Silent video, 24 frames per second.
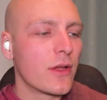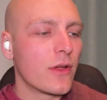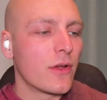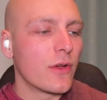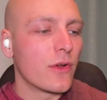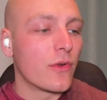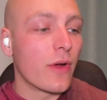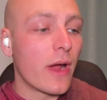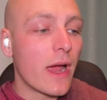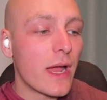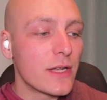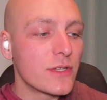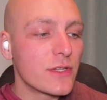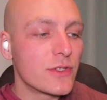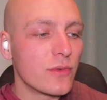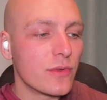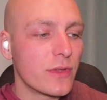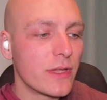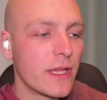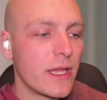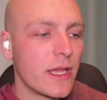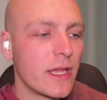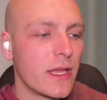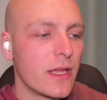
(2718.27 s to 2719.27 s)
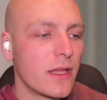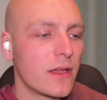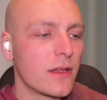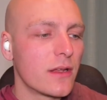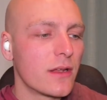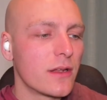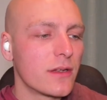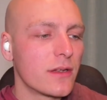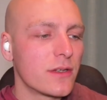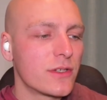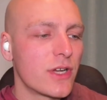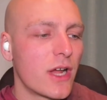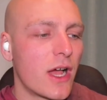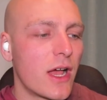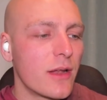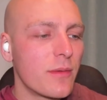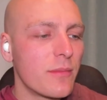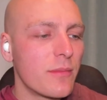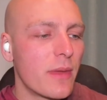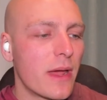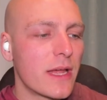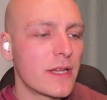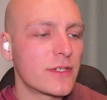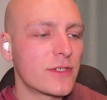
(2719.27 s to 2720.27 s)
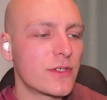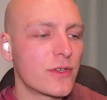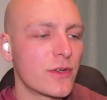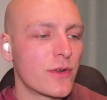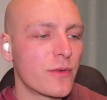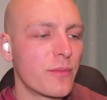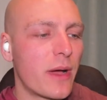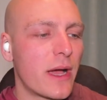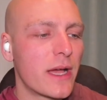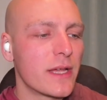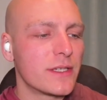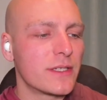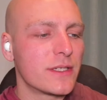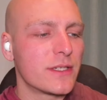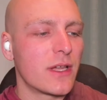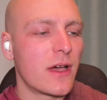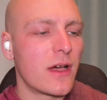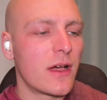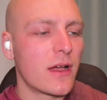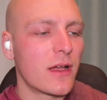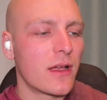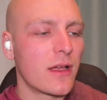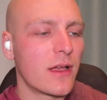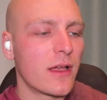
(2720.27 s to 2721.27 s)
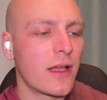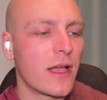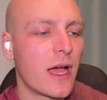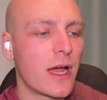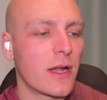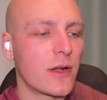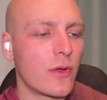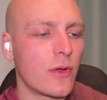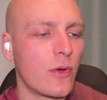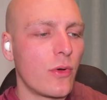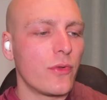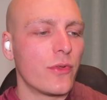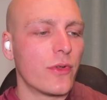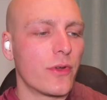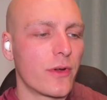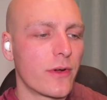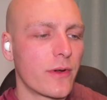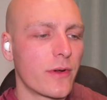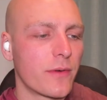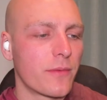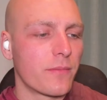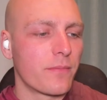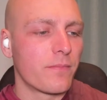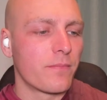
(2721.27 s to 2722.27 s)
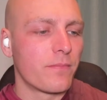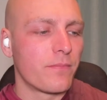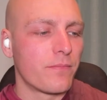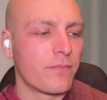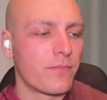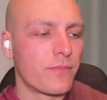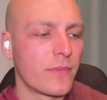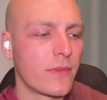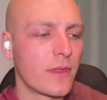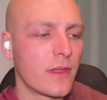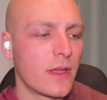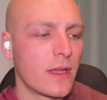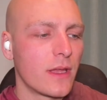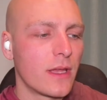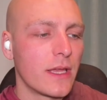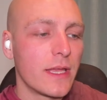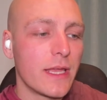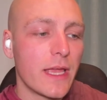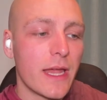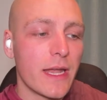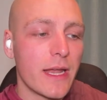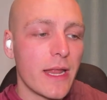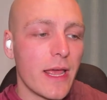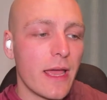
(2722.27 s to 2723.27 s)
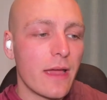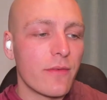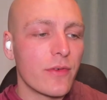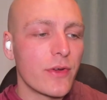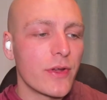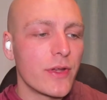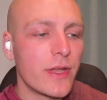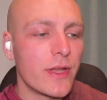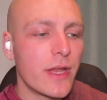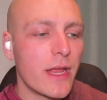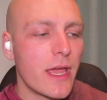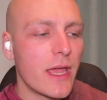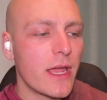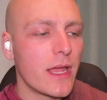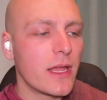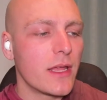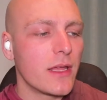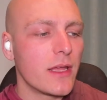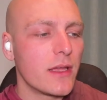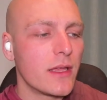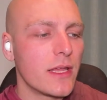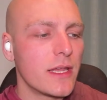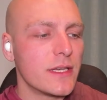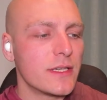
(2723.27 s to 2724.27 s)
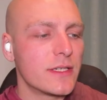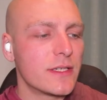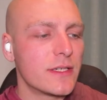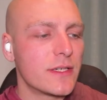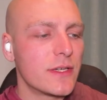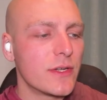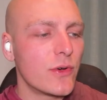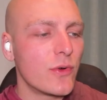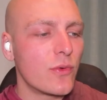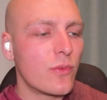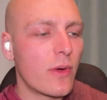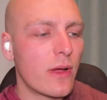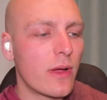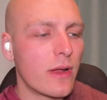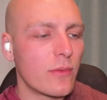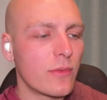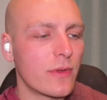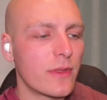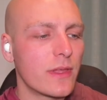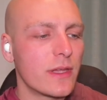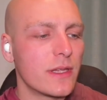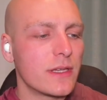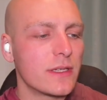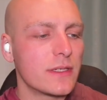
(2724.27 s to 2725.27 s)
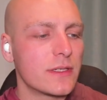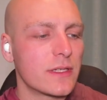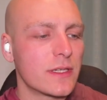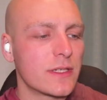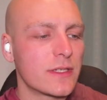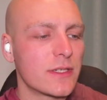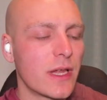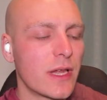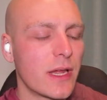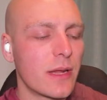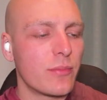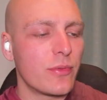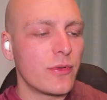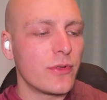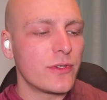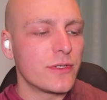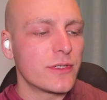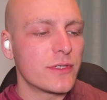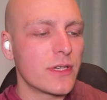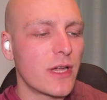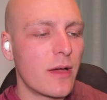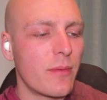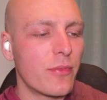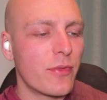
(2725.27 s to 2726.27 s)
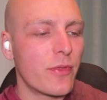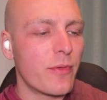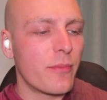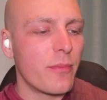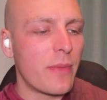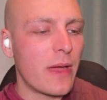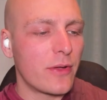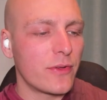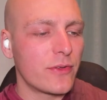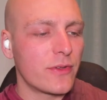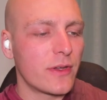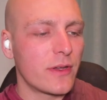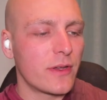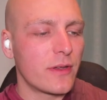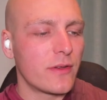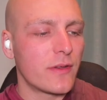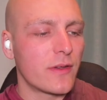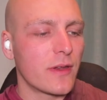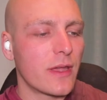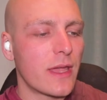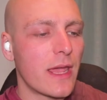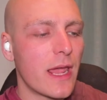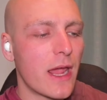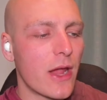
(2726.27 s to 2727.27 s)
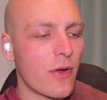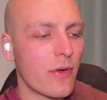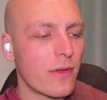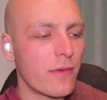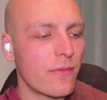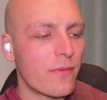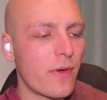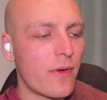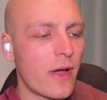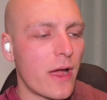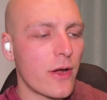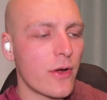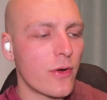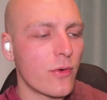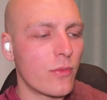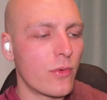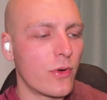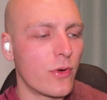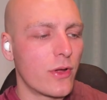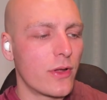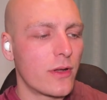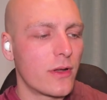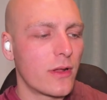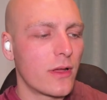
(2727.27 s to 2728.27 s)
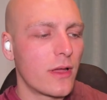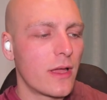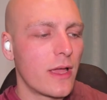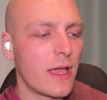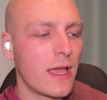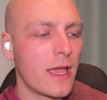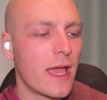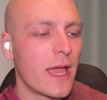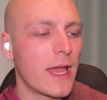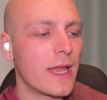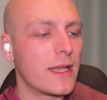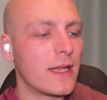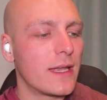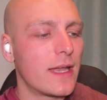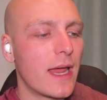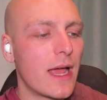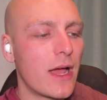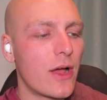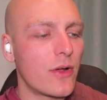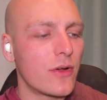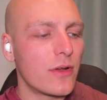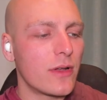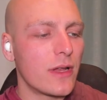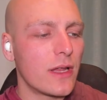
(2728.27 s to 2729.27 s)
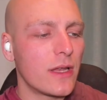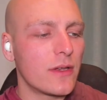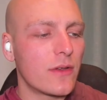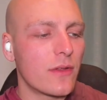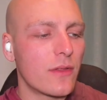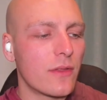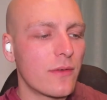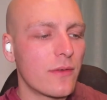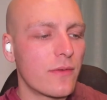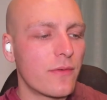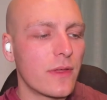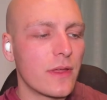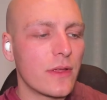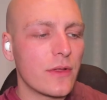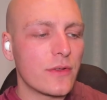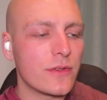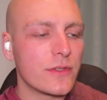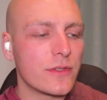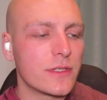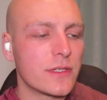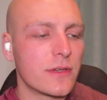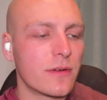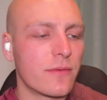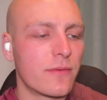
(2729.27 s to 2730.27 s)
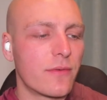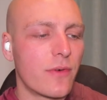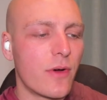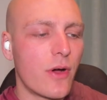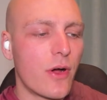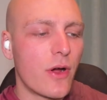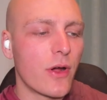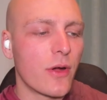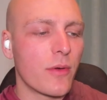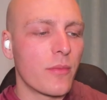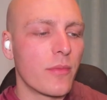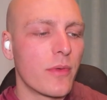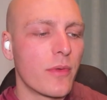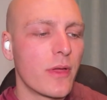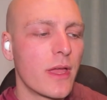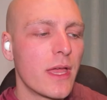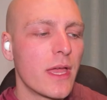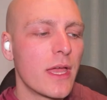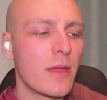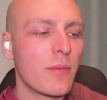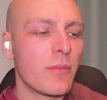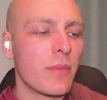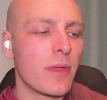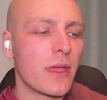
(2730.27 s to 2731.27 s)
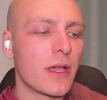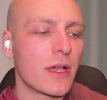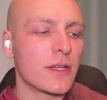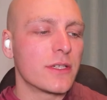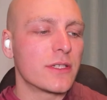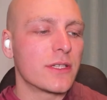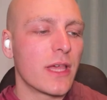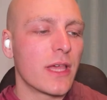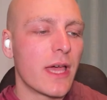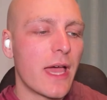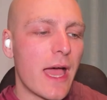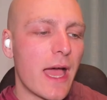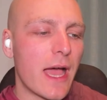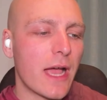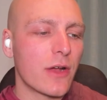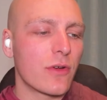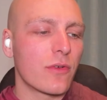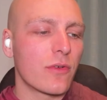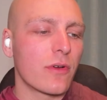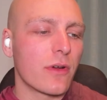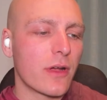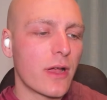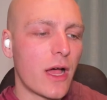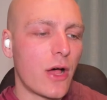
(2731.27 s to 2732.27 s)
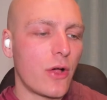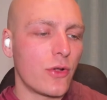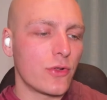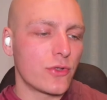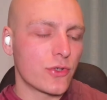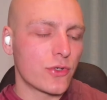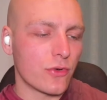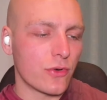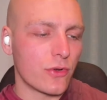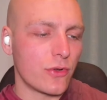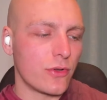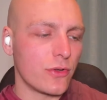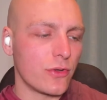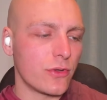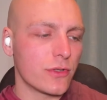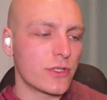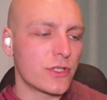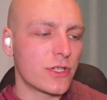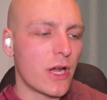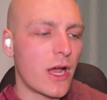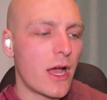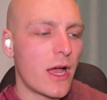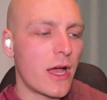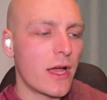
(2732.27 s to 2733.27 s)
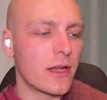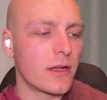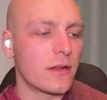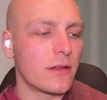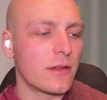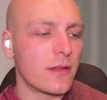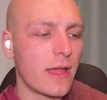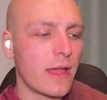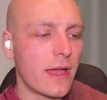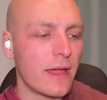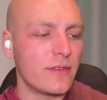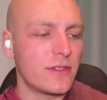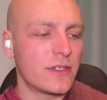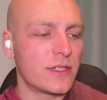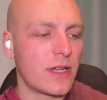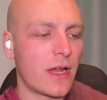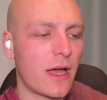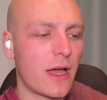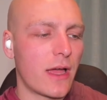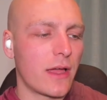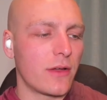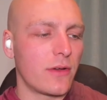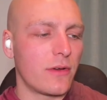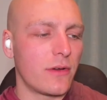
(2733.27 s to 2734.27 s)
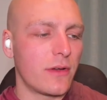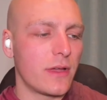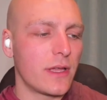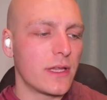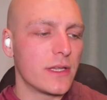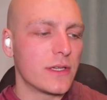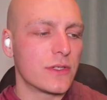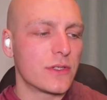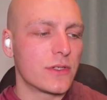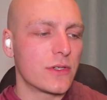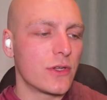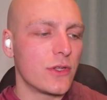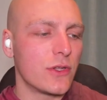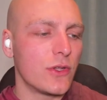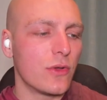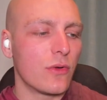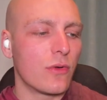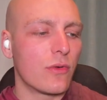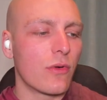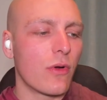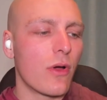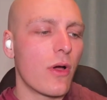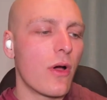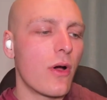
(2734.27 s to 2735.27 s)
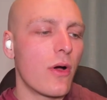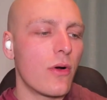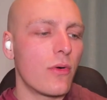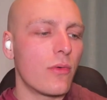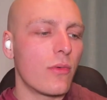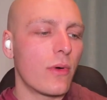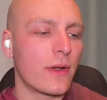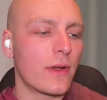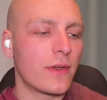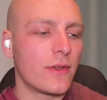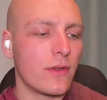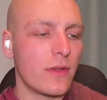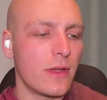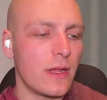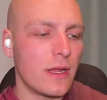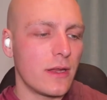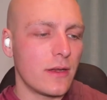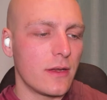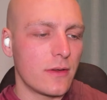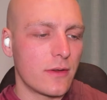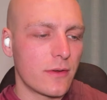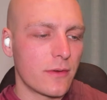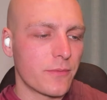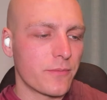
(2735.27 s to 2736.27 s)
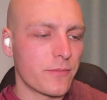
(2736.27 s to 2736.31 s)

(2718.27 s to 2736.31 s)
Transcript: Gradually, Chan Master Baizang got older. Yet every day he still went with his disciples up the mountain to carry firewood and down into the fields to farm, because the agricultural Chan lifestyle is you grow what you eat.